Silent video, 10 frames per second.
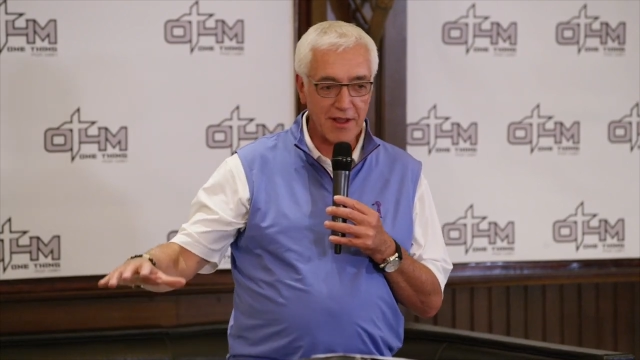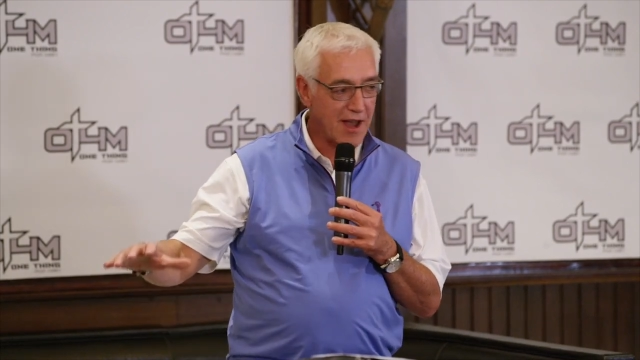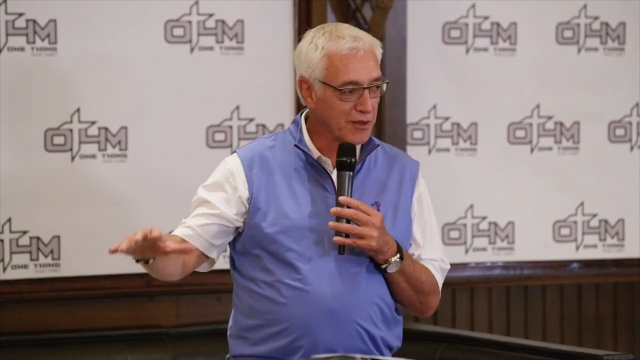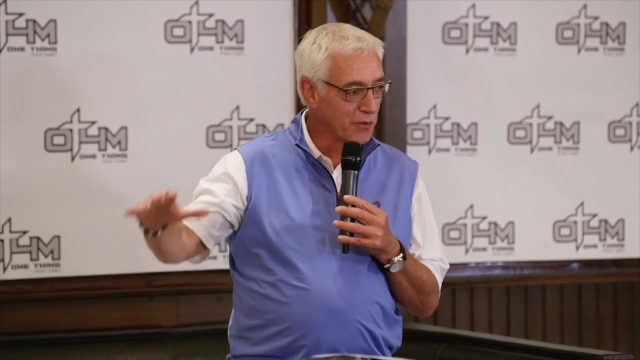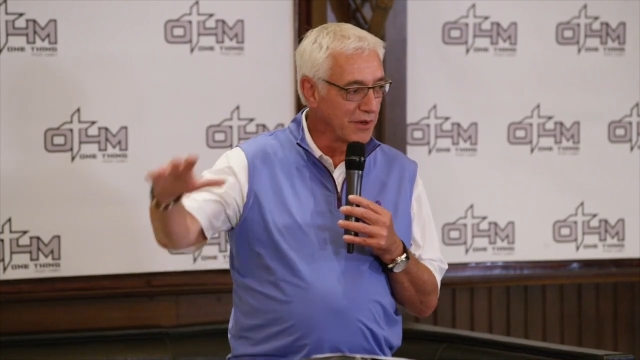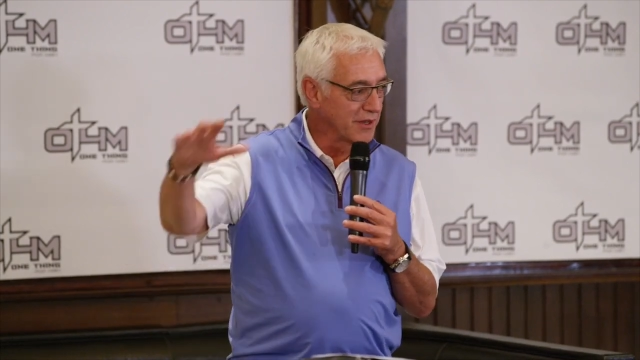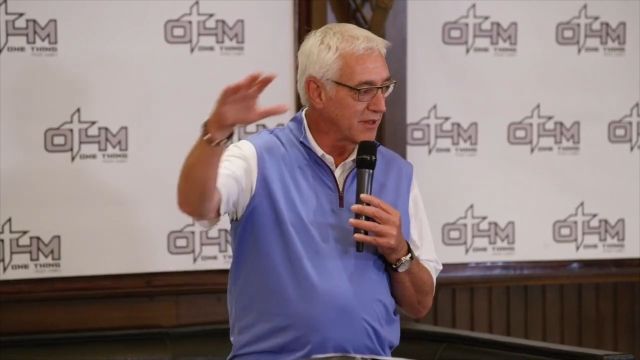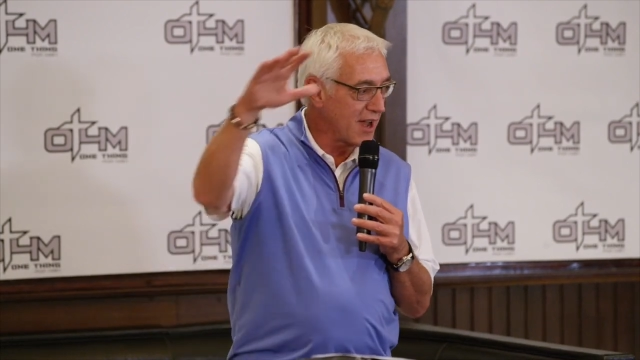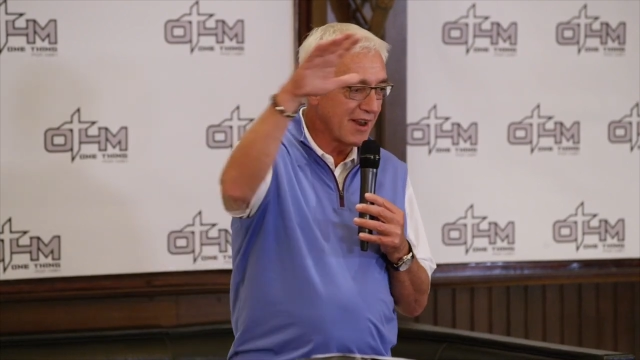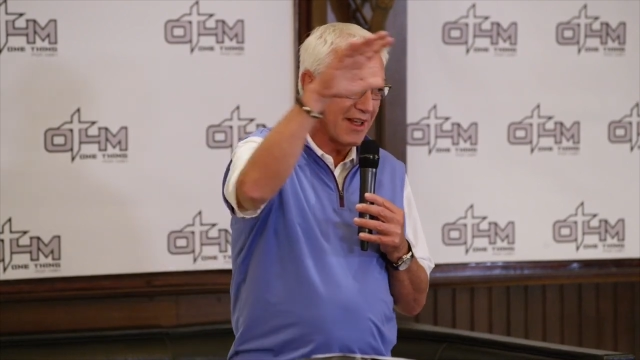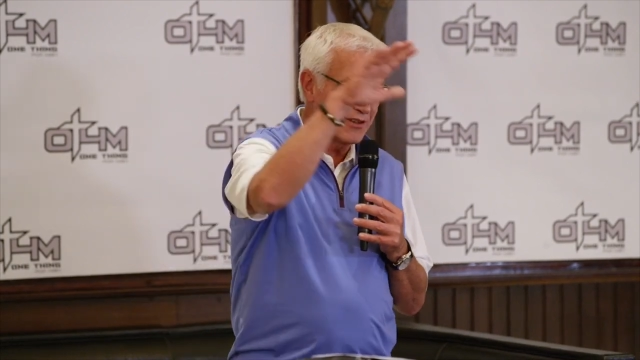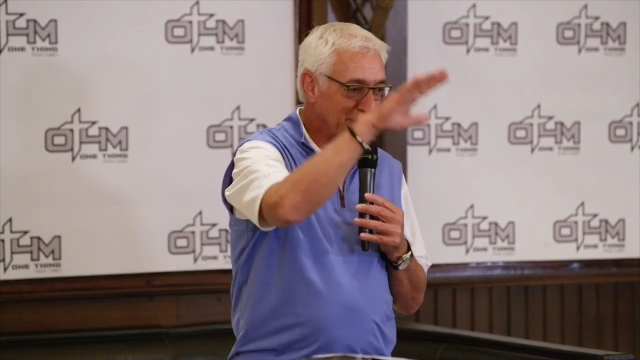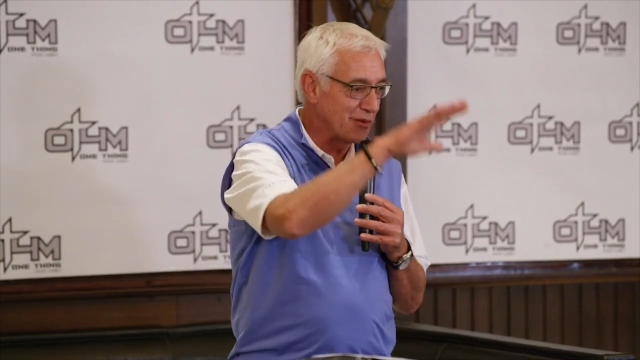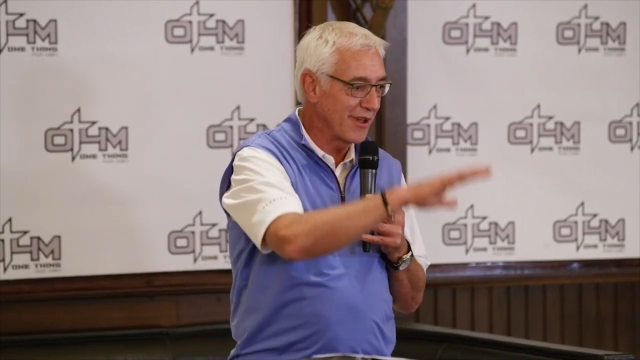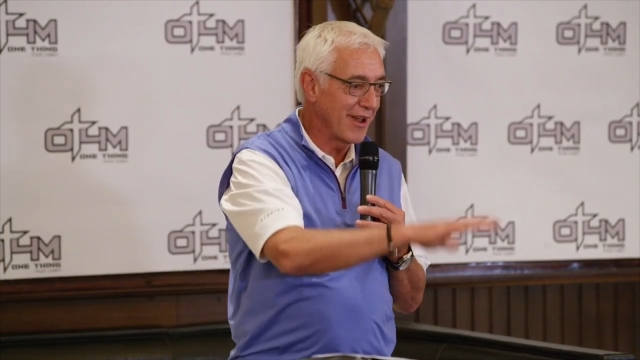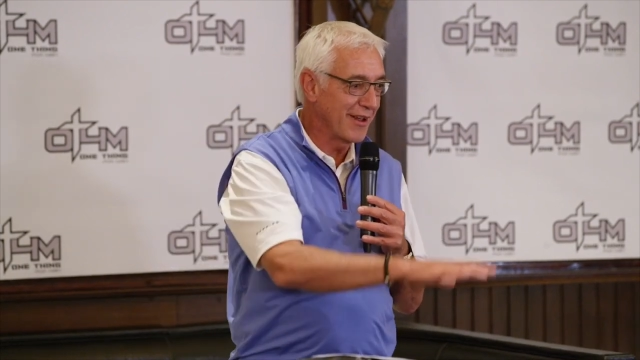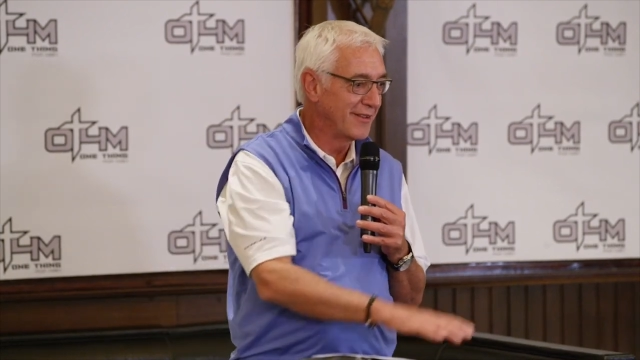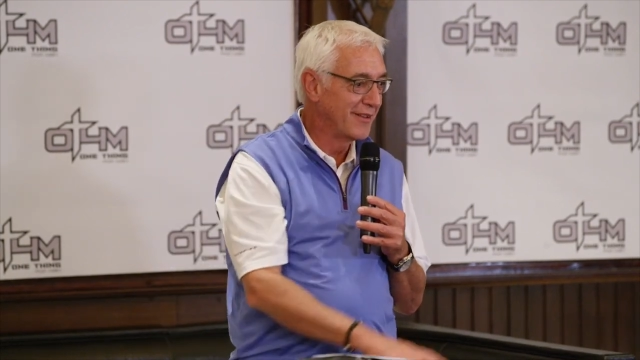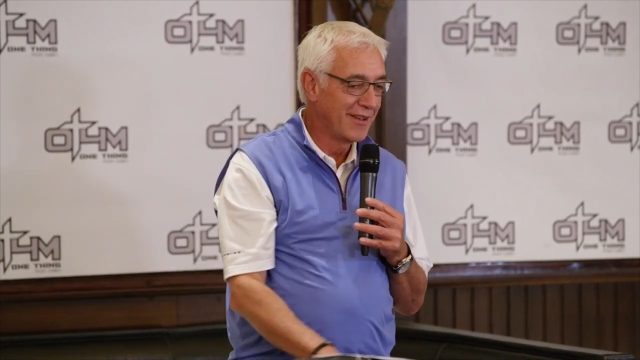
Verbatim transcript: God's win, God has the plan,